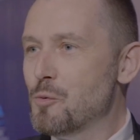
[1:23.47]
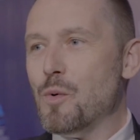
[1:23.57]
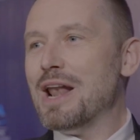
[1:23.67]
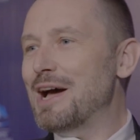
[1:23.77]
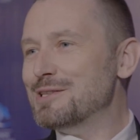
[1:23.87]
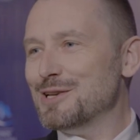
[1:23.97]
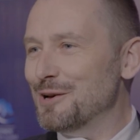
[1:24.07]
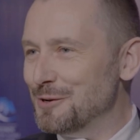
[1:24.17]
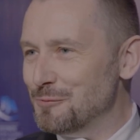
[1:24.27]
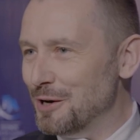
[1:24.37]
well
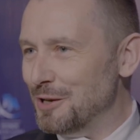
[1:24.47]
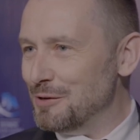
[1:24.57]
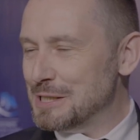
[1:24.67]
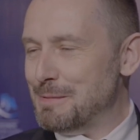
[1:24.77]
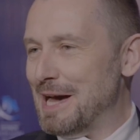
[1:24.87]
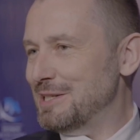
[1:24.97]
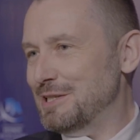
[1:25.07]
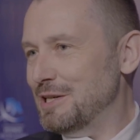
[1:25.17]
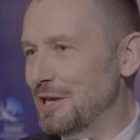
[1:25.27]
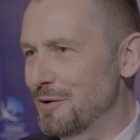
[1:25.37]
outside of what you expect
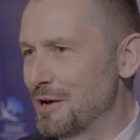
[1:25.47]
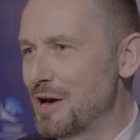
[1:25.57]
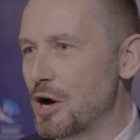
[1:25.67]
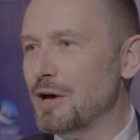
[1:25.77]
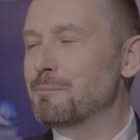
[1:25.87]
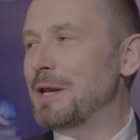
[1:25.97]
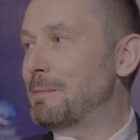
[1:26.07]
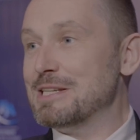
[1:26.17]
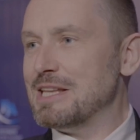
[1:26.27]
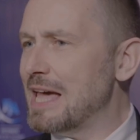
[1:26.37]
a company
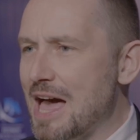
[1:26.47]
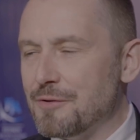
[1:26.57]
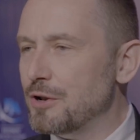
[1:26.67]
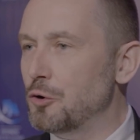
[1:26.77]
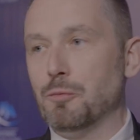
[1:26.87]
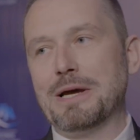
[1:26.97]
based in Canada or